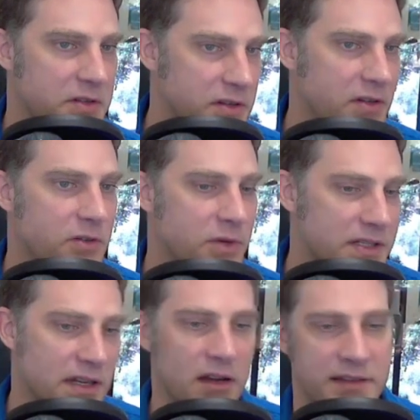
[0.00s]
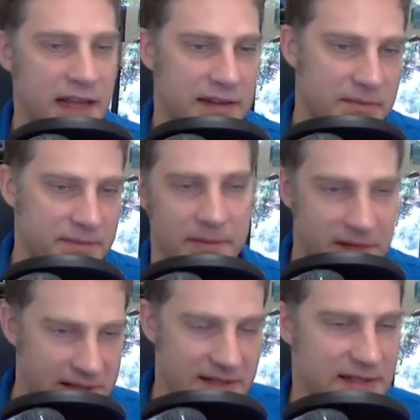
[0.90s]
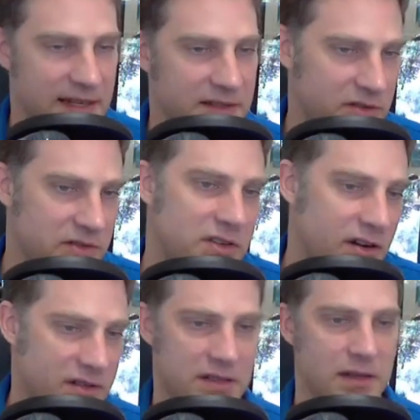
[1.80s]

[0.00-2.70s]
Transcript: Who wants to contact a business that has 2 stars?